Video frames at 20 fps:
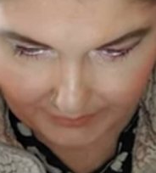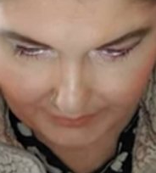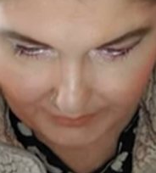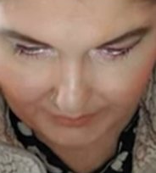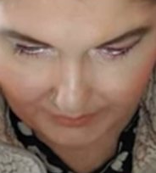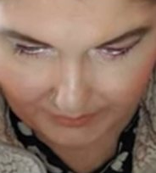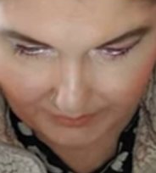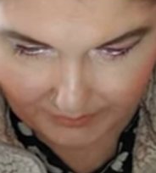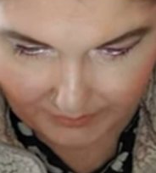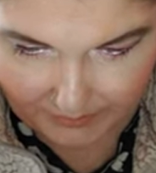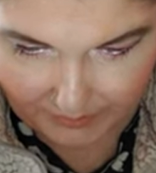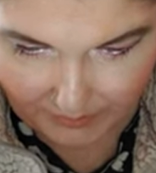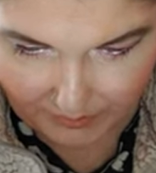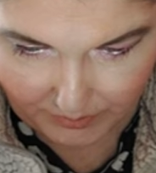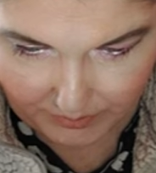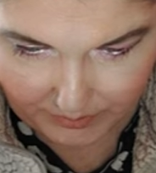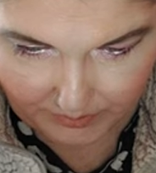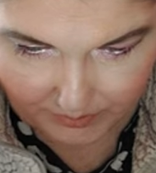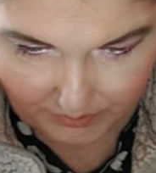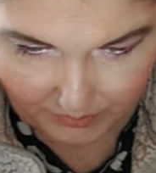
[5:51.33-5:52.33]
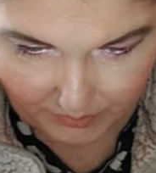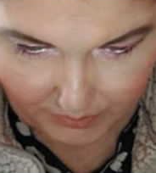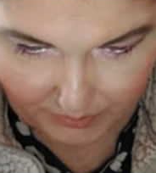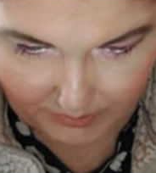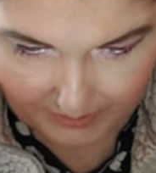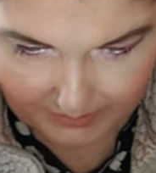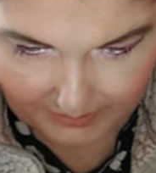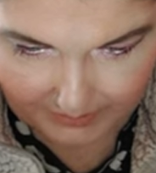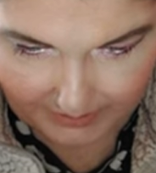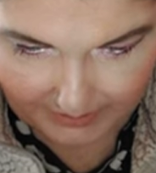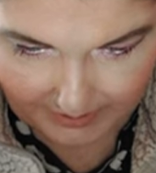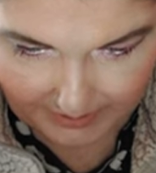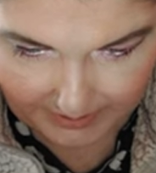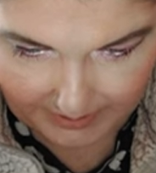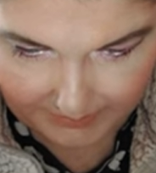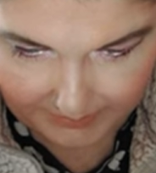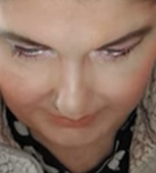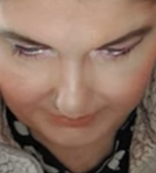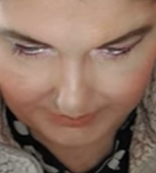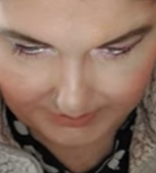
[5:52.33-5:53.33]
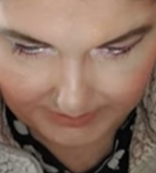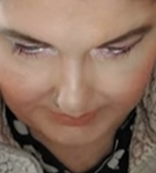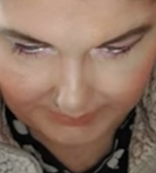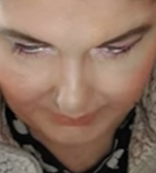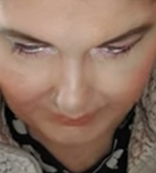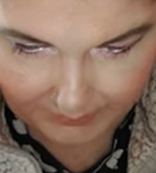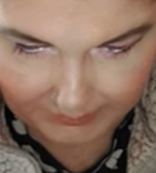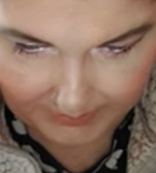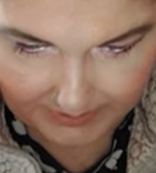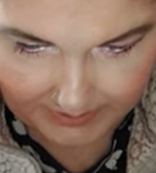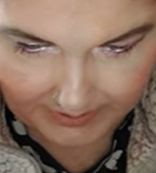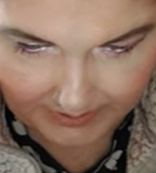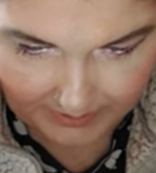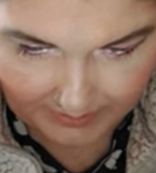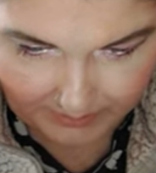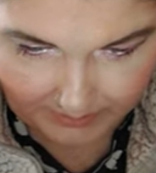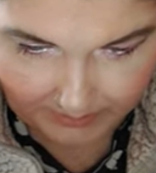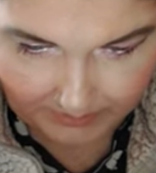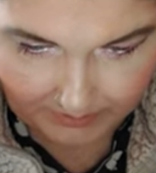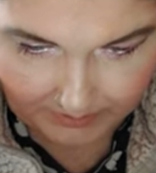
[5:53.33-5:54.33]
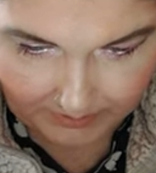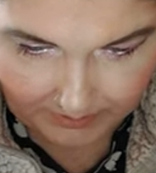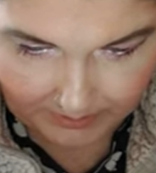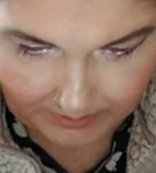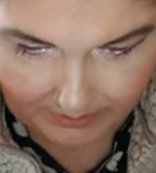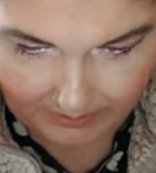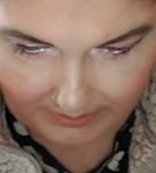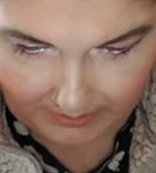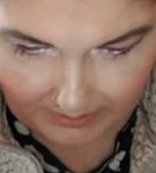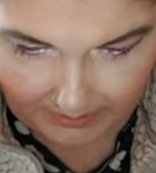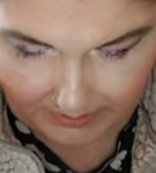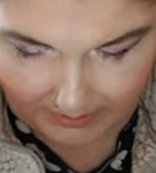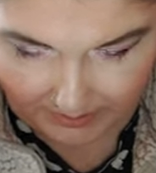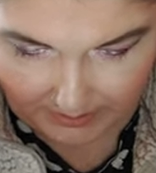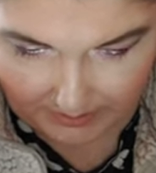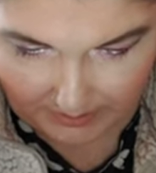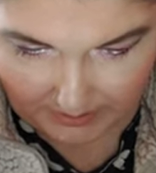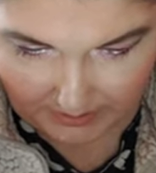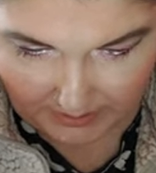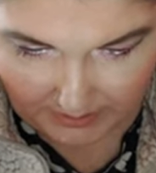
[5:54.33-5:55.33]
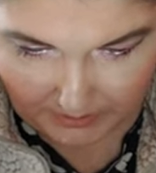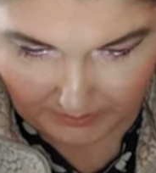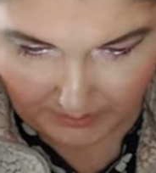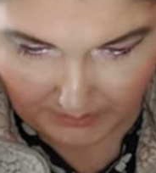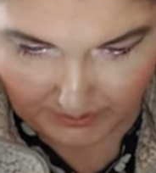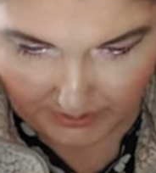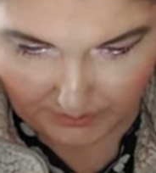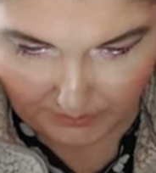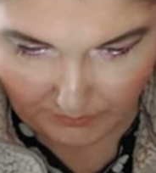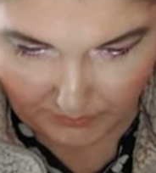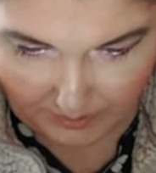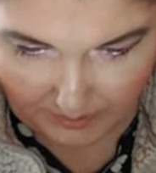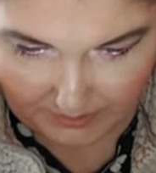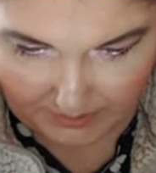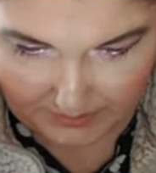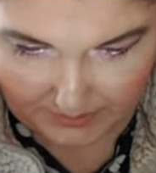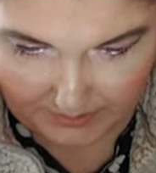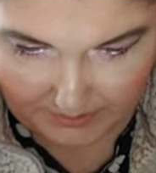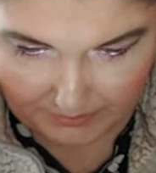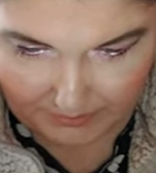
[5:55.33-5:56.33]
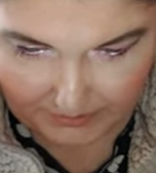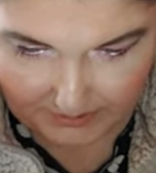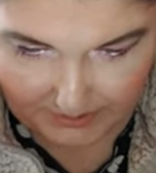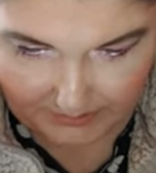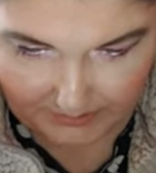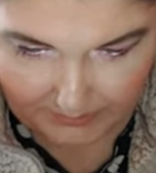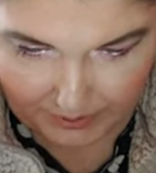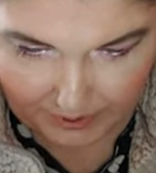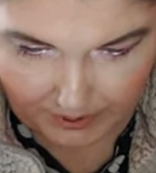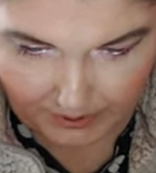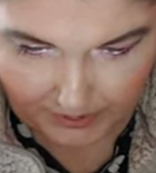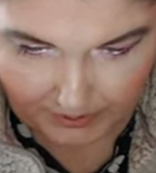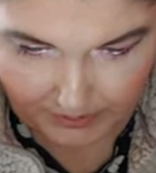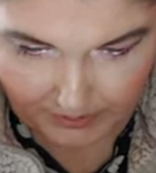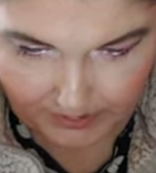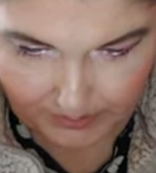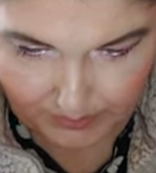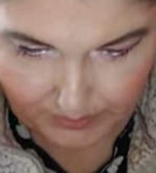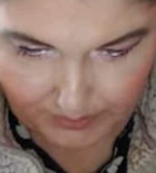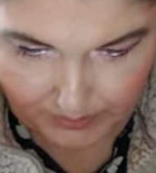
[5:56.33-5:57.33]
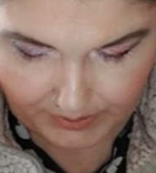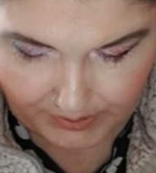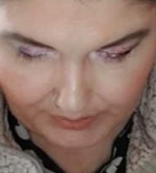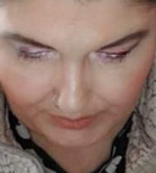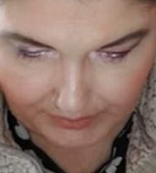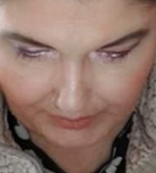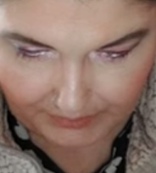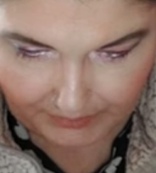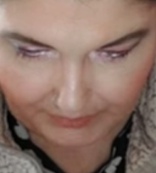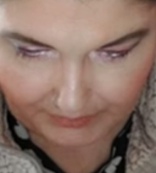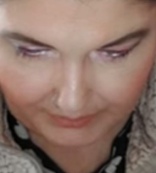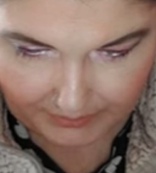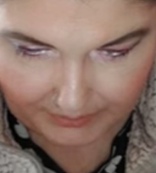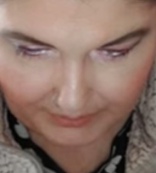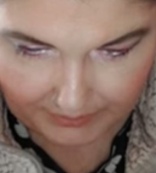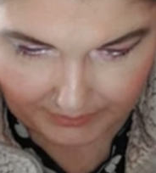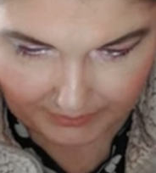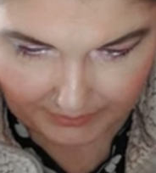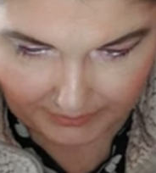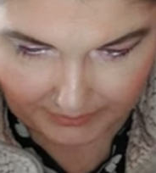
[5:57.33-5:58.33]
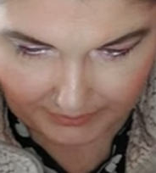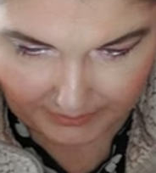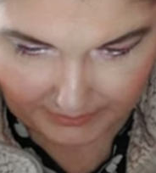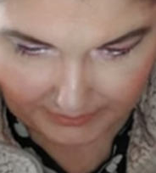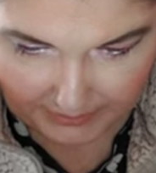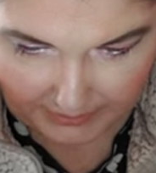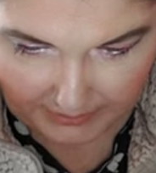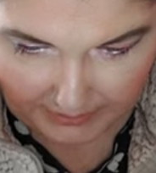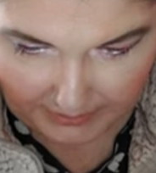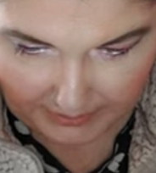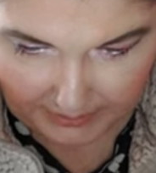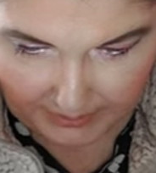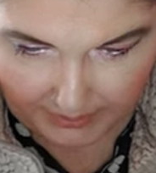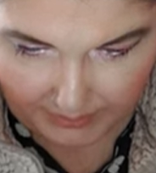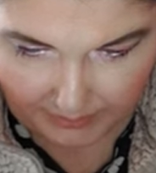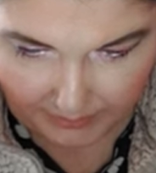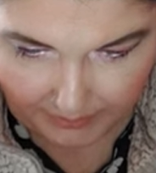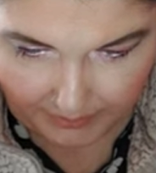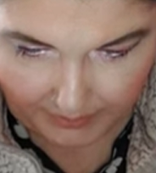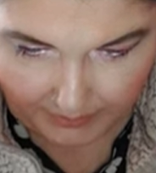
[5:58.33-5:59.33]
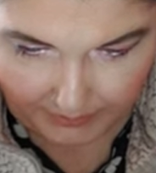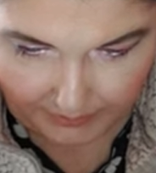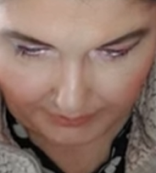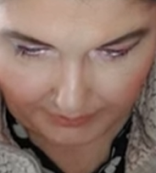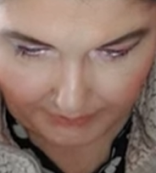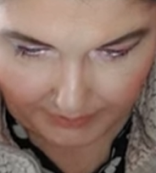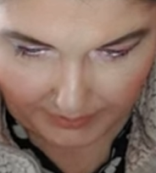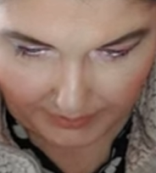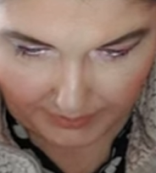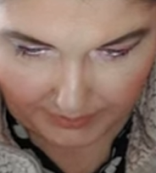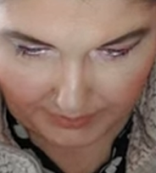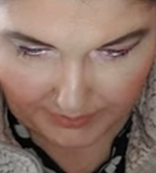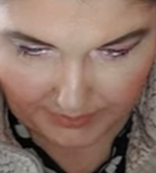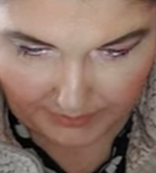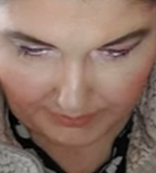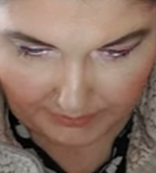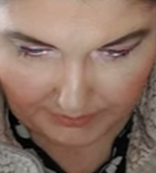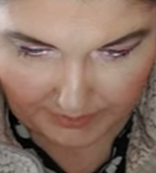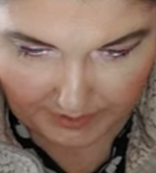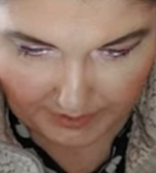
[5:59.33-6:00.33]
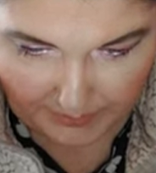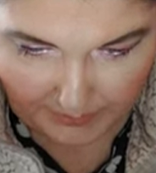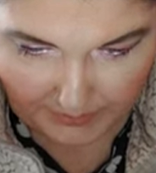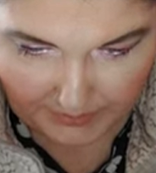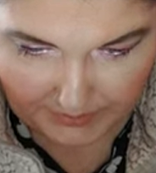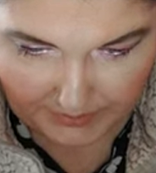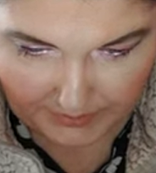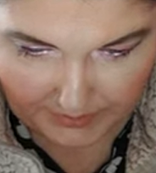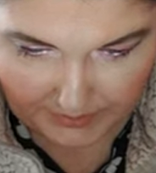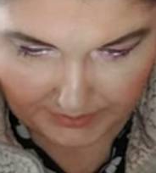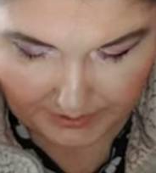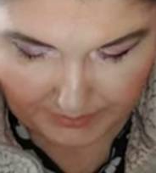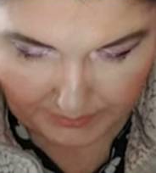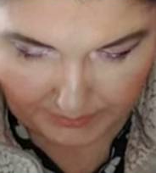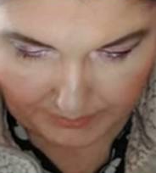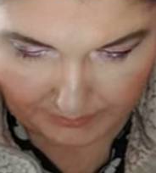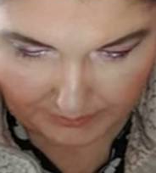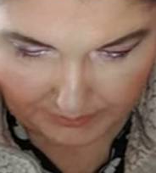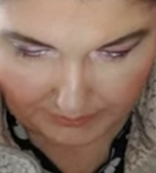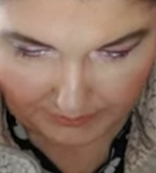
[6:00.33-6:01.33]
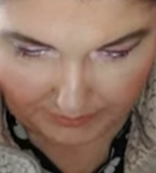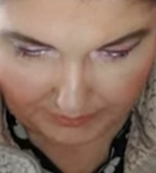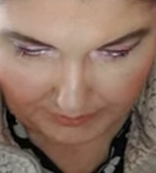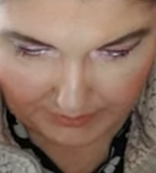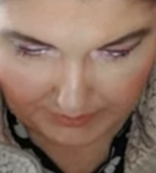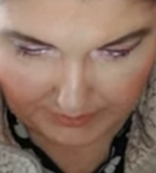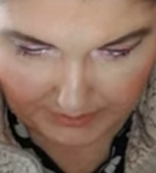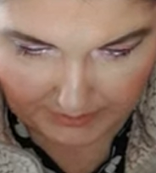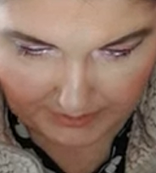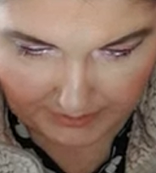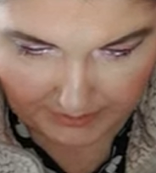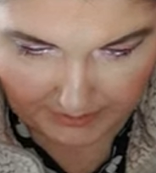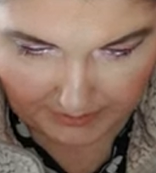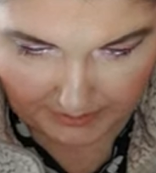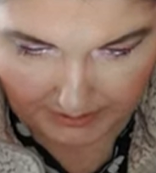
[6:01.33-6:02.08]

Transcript: Do not squeeze or twist the hair, but dab with a towel. And then while it's still damp, shake and spritz with the conditioner. This will coat the fibres of your hairpiece to keep it looking glossy.